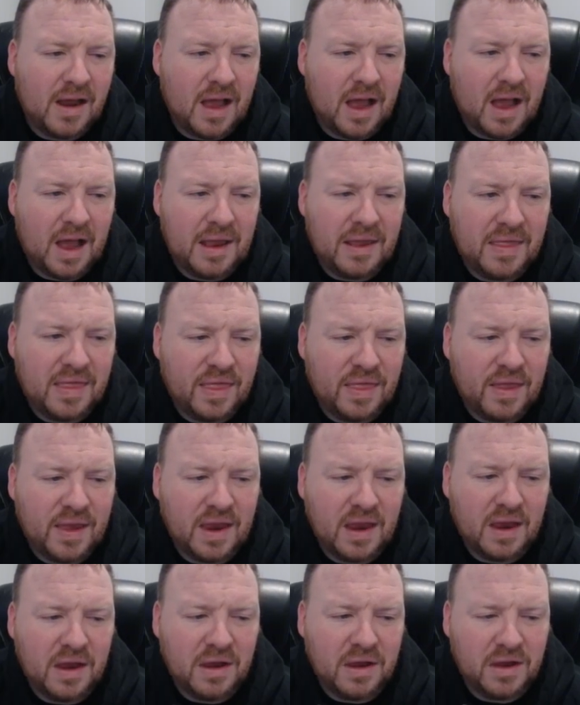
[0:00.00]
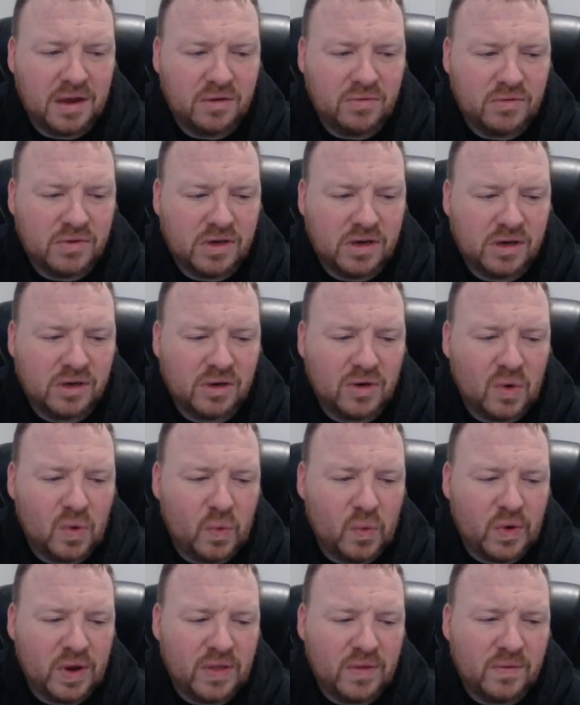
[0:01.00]
I think I would go
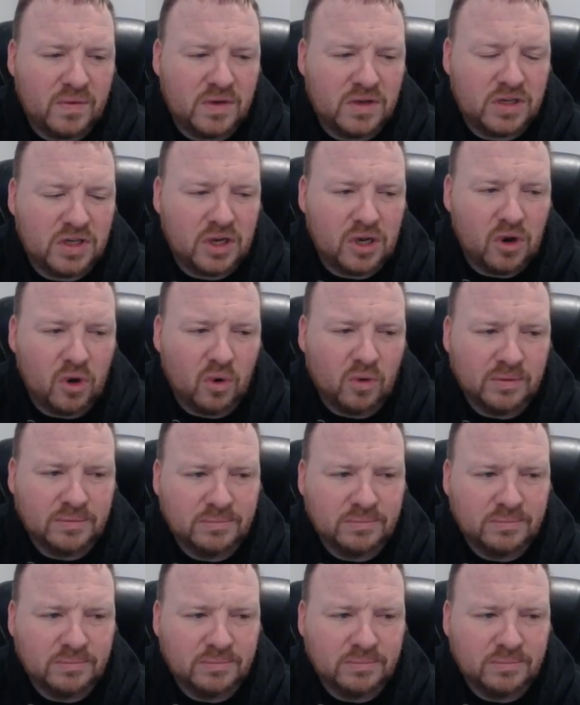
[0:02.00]
with 2.